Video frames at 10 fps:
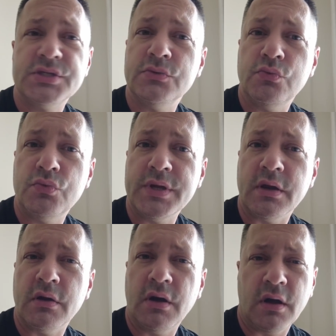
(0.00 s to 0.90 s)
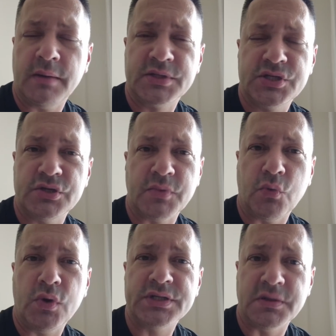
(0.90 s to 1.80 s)
a week,
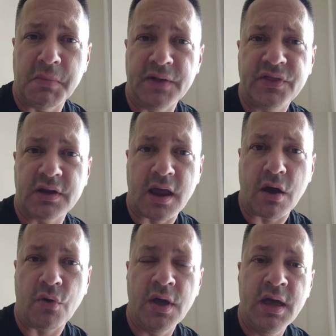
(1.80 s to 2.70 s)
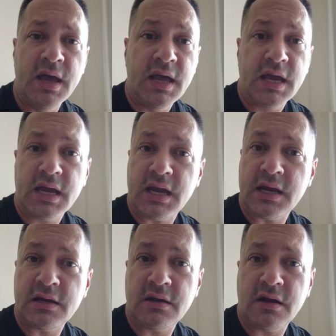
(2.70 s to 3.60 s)
once a month now.
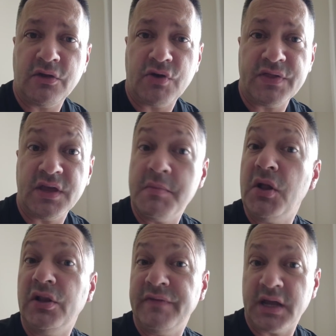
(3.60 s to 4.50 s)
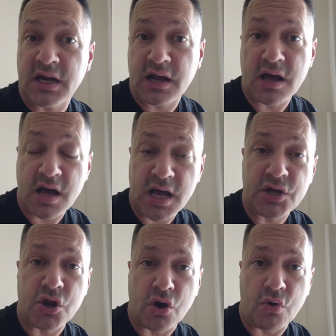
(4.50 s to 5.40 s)
And the great thing about living in a
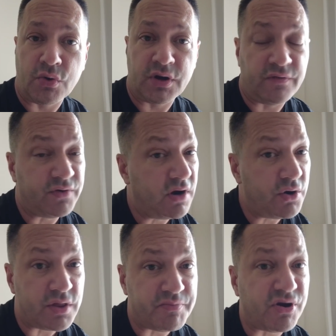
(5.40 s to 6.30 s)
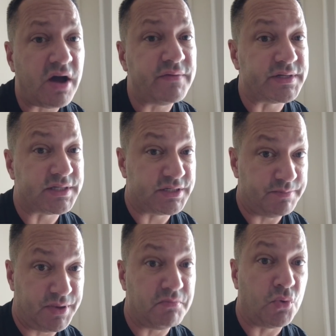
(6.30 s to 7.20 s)
condo, now if you're out in the province, it's
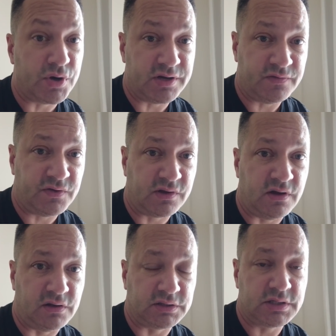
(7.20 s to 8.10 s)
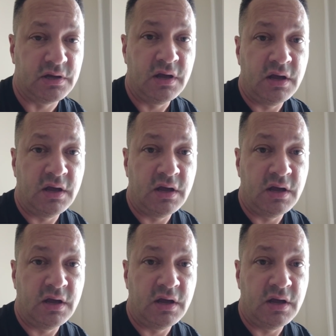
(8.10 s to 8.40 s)
a bit more difficult,